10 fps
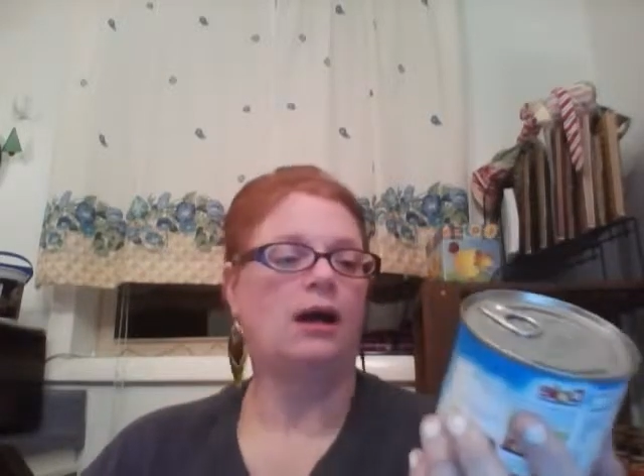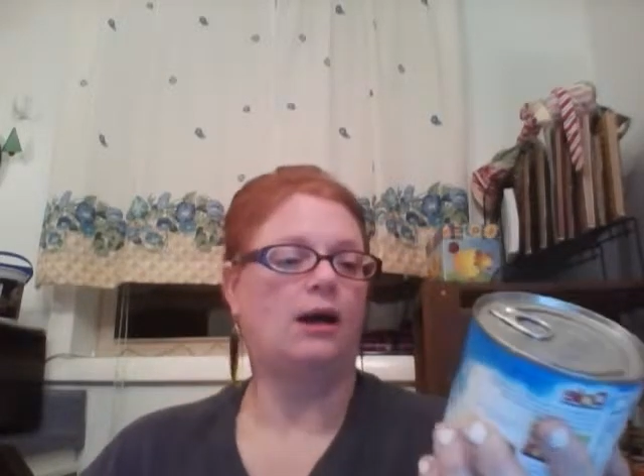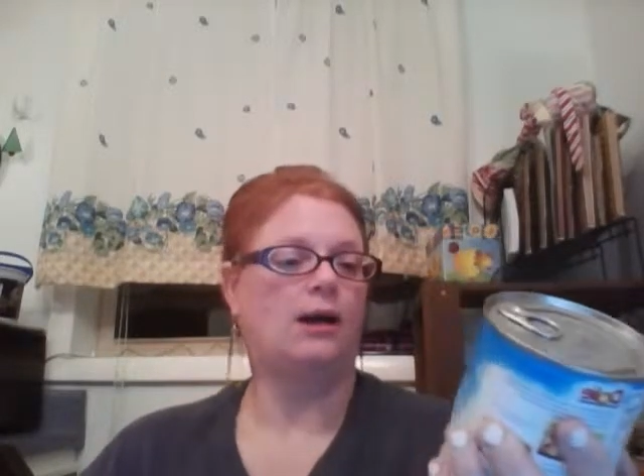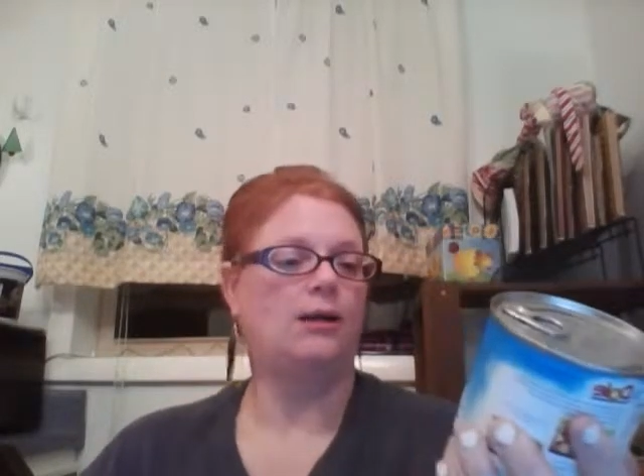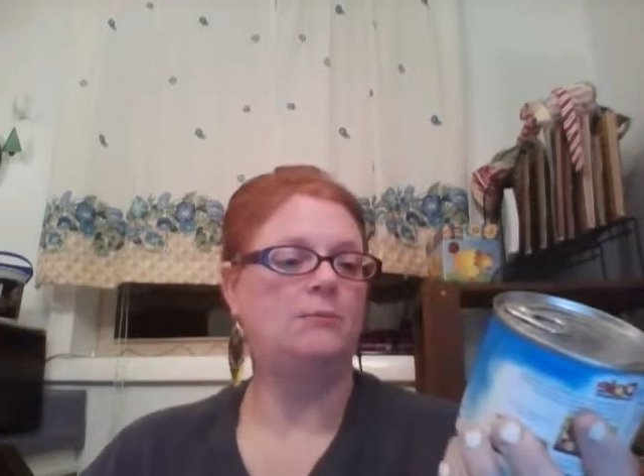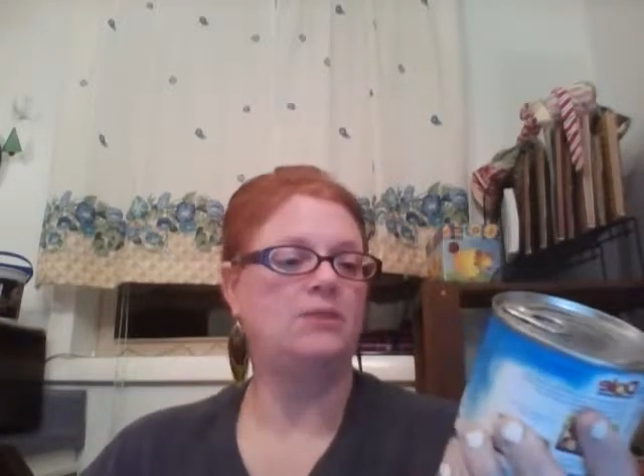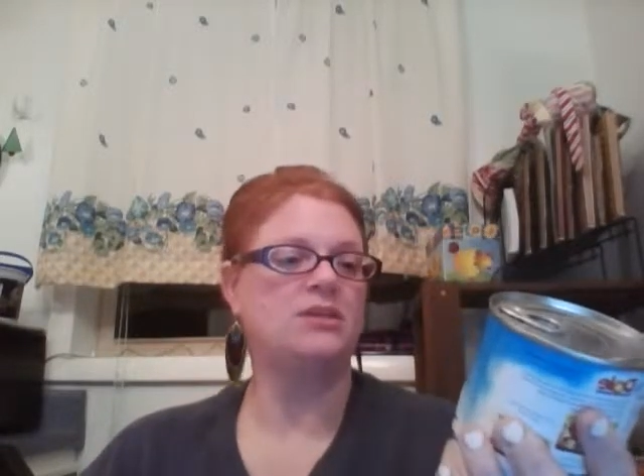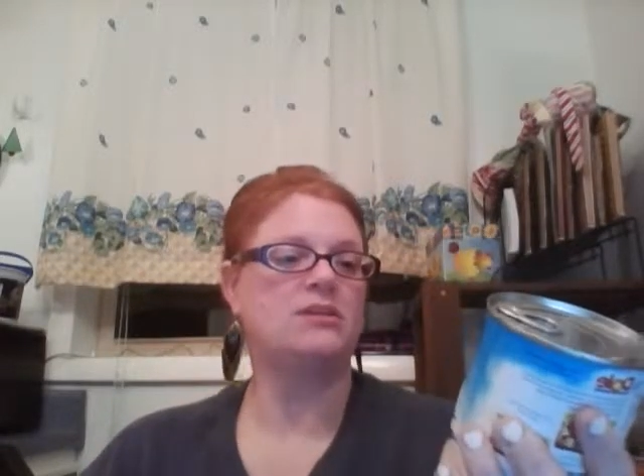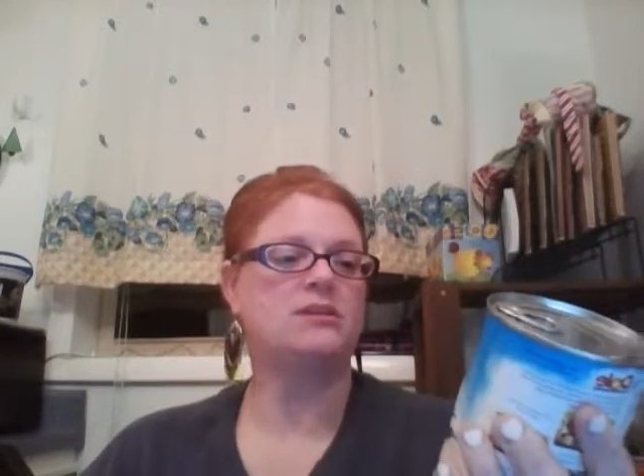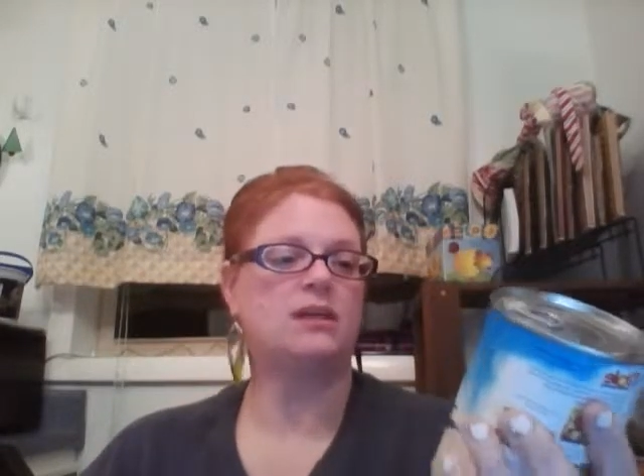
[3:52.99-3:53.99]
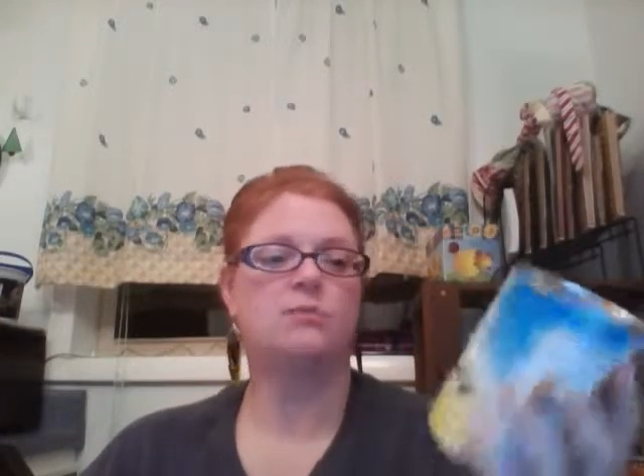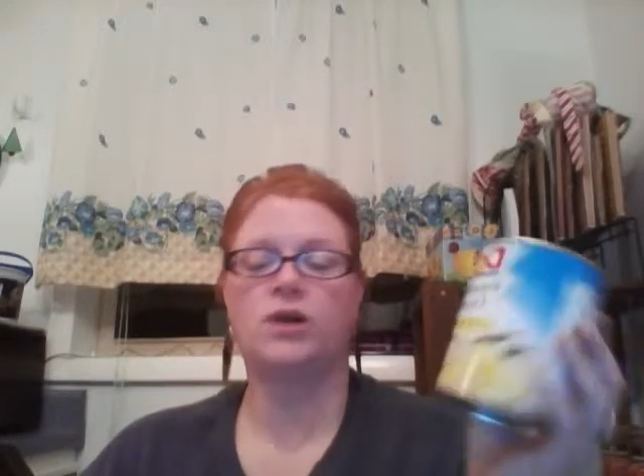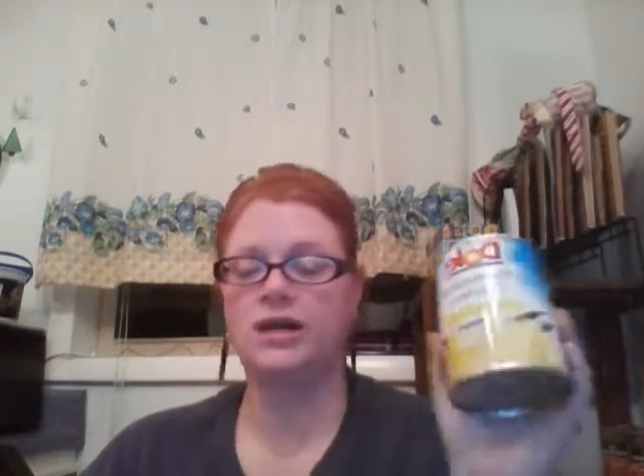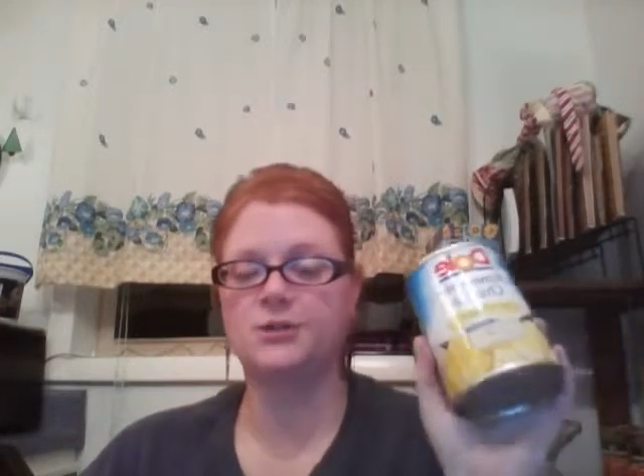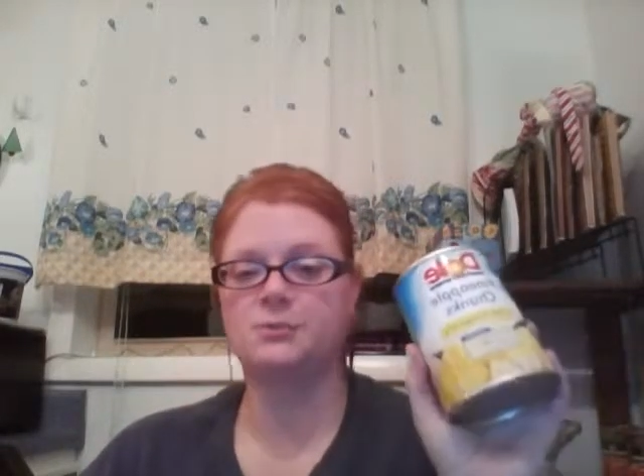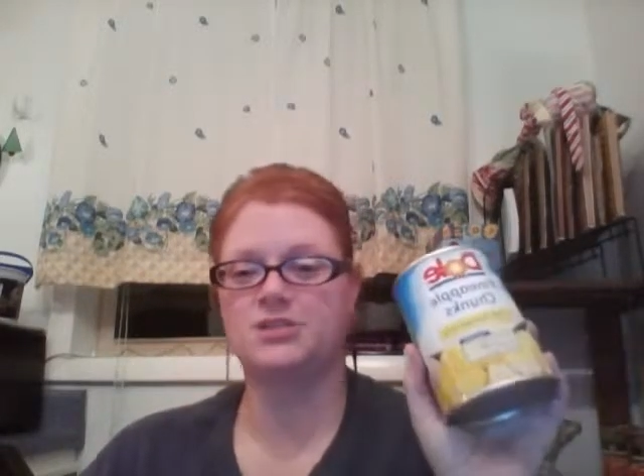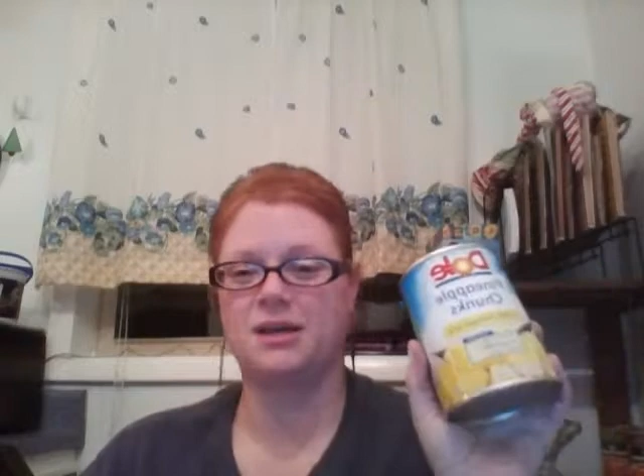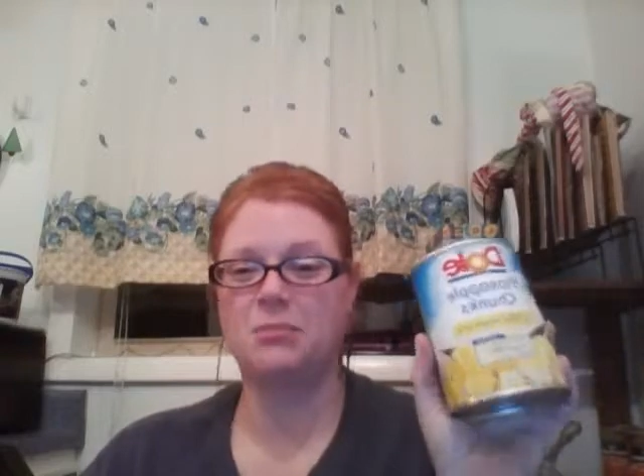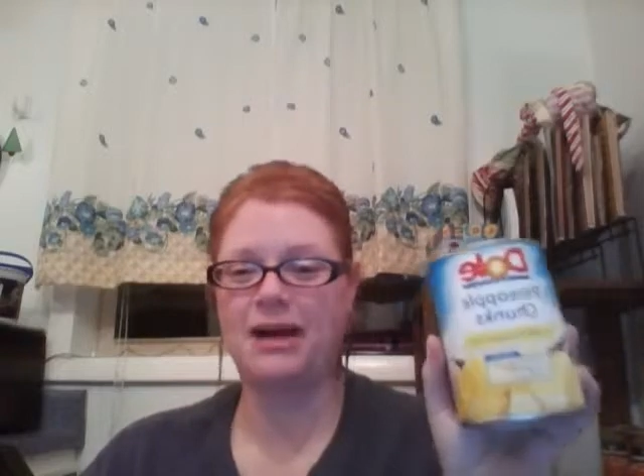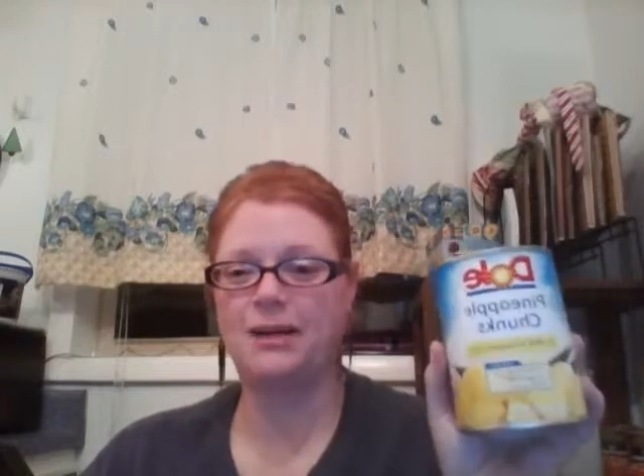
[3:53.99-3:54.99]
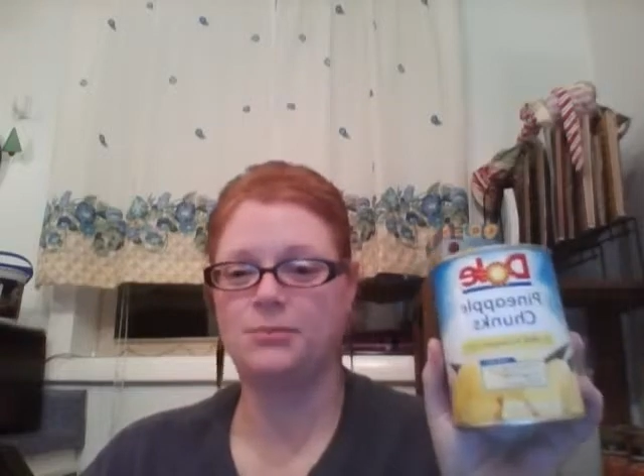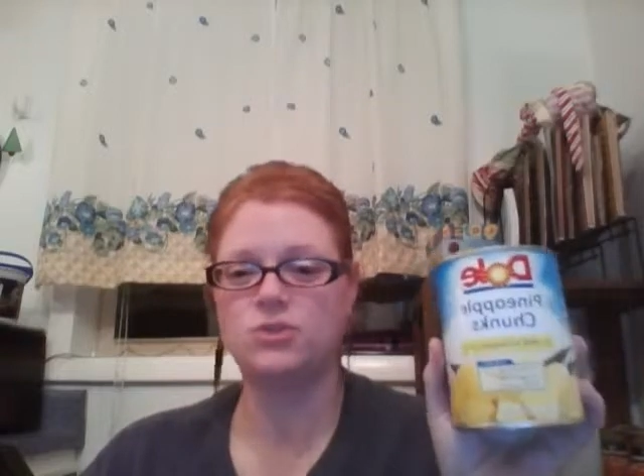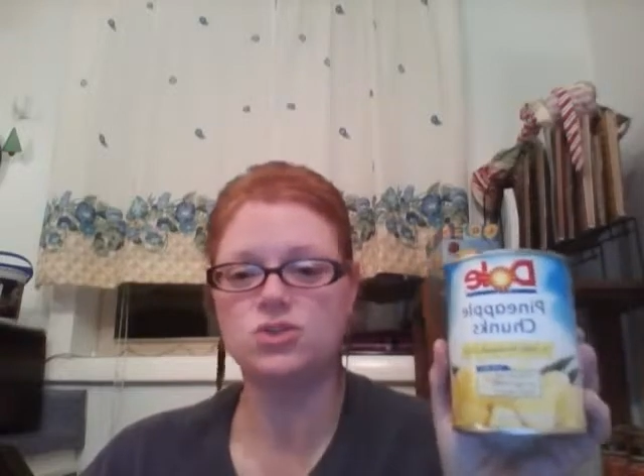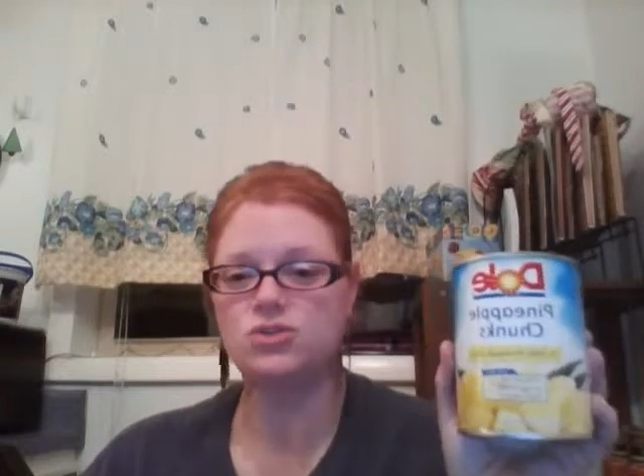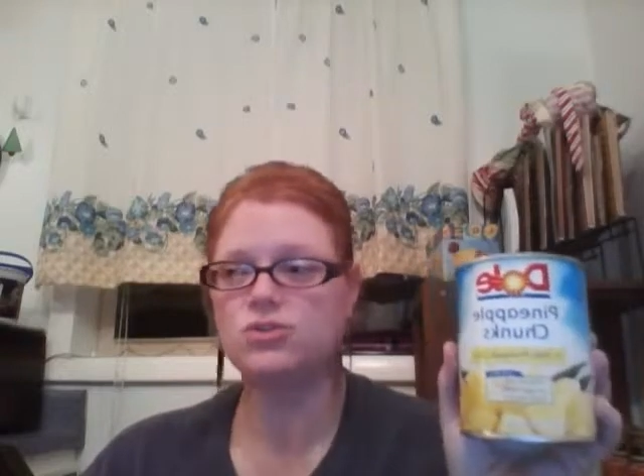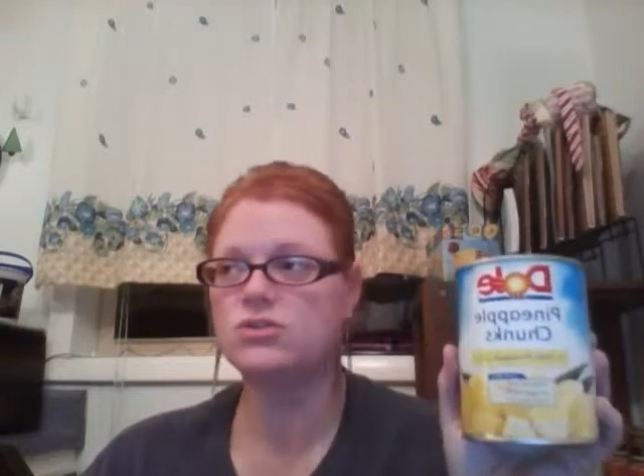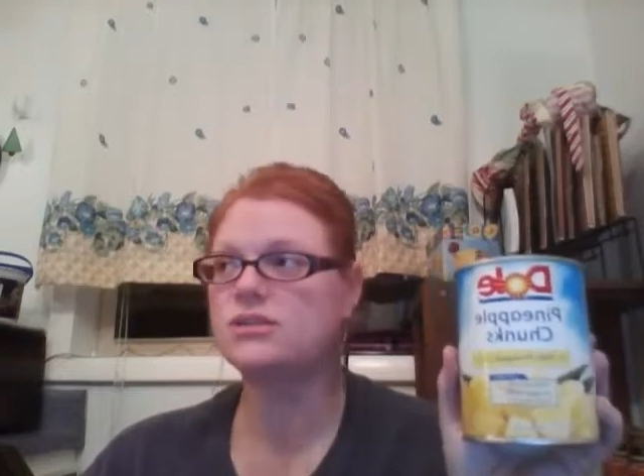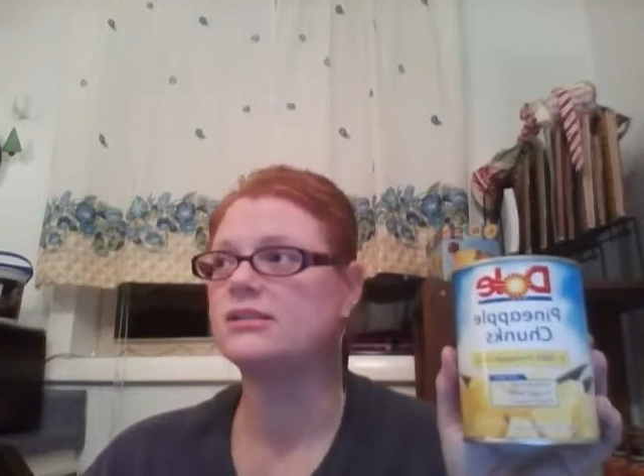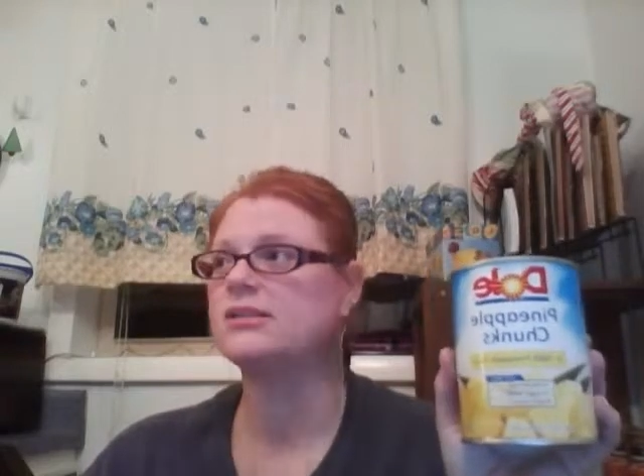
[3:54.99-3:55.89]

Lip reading: This is in 100% pineapple juice.